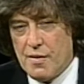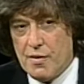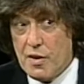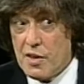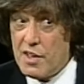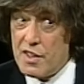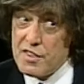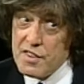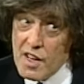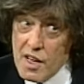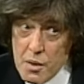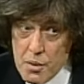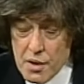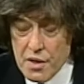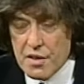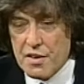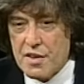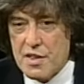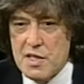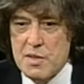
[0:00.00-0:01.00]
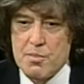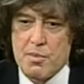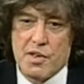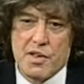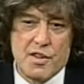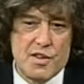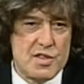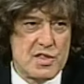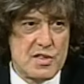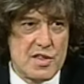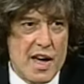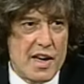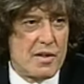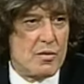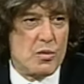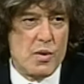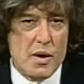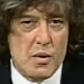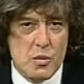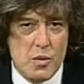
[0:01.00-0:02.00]
I'm not going to tell you what it is because, I,
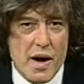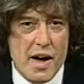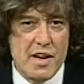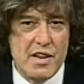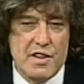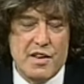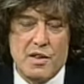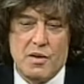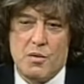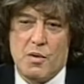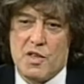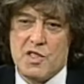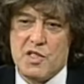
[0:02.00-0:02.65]
you know,